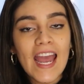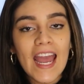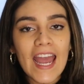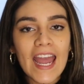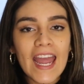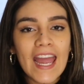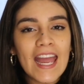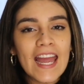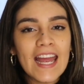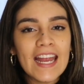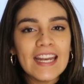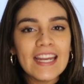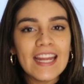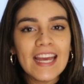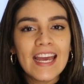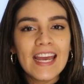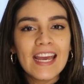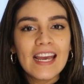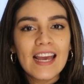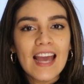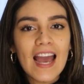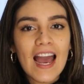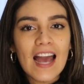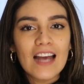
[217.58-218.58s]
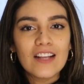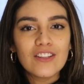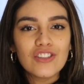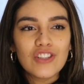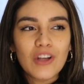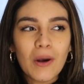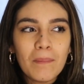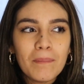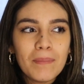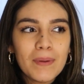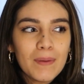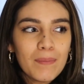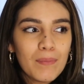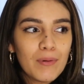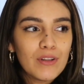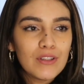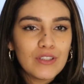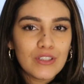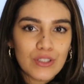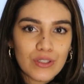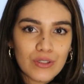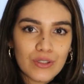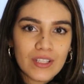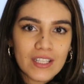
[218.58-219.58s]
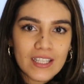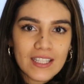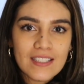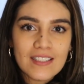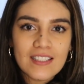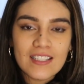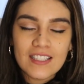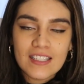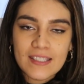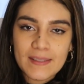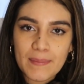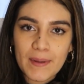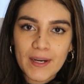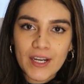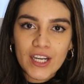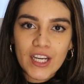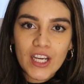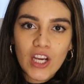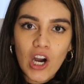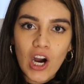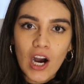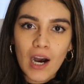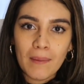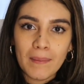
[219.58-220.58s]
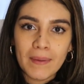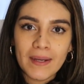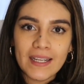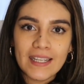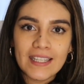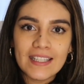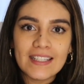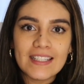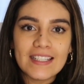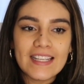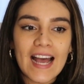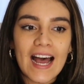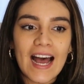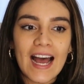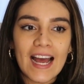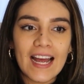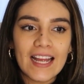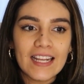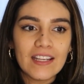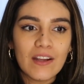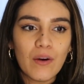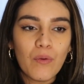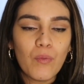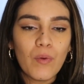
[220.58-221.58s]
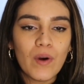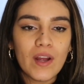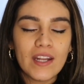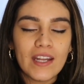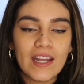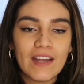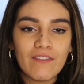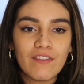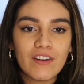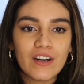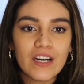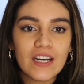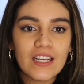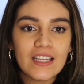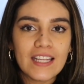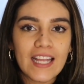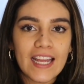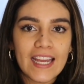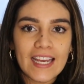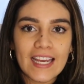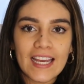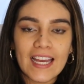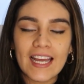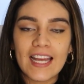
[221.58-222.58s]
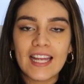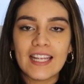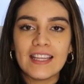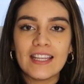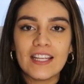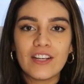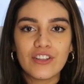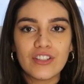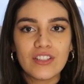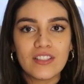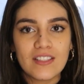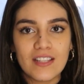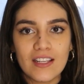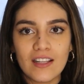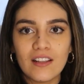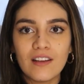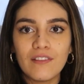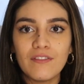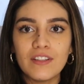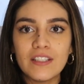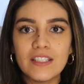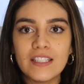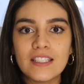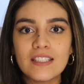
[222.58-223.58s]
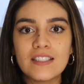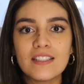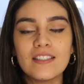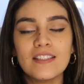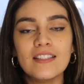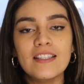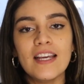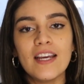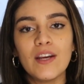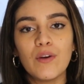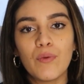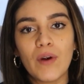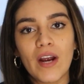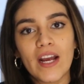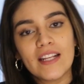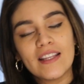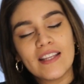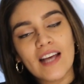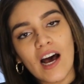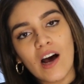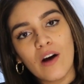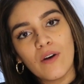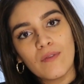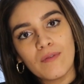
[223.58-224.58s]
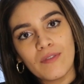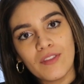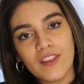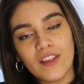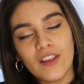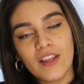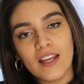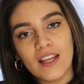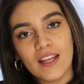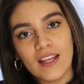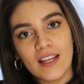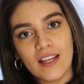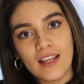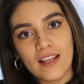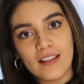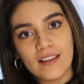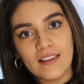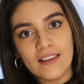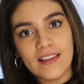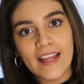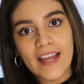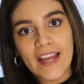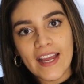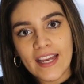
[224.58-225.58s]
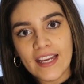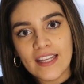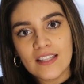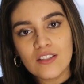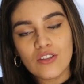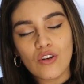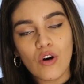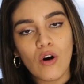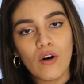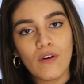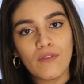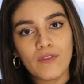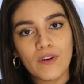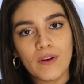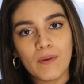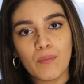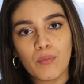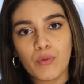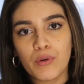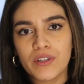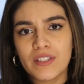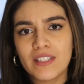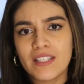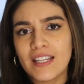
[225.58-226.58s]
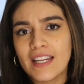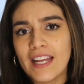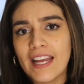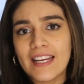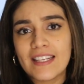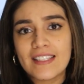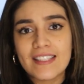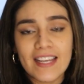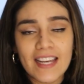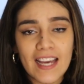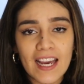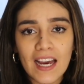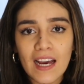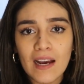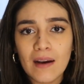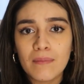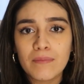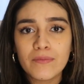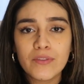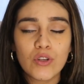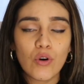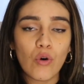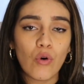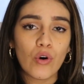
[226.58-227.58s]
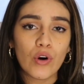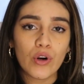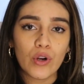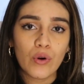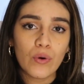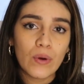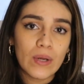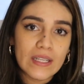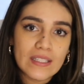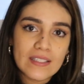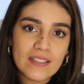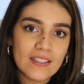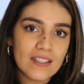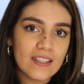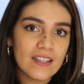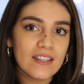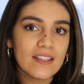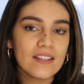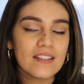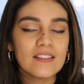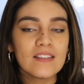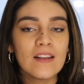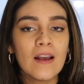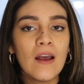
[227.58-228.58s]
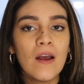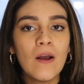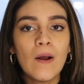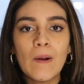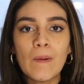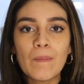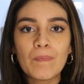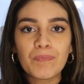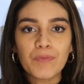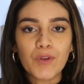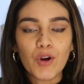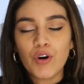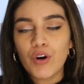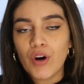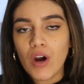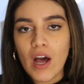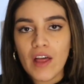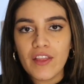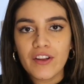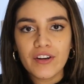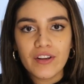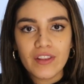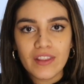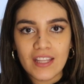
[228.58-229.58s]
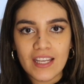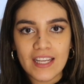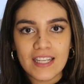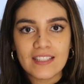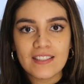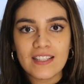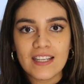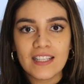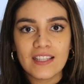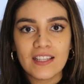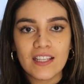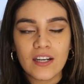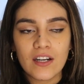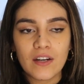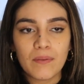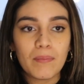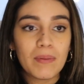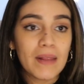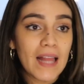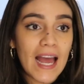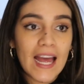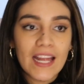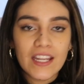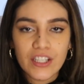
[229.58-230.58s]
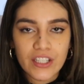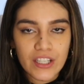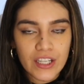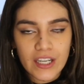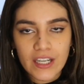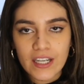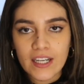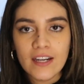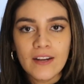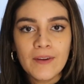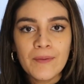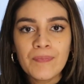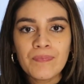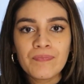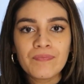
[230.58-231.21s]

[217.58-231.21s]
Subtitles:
And some people do this. It's very common that whenever they get their syllabus, they write down the dates of important exams or quizzes or other things in their planner.